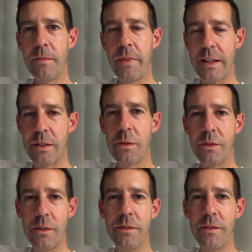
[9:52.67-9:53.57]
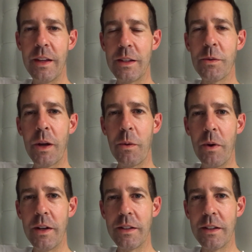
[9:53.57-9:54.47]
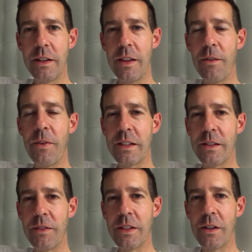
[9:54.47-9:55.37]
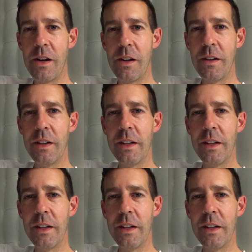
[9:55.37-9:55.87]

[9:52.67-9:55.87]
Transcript: That's what I want. In the face of this all,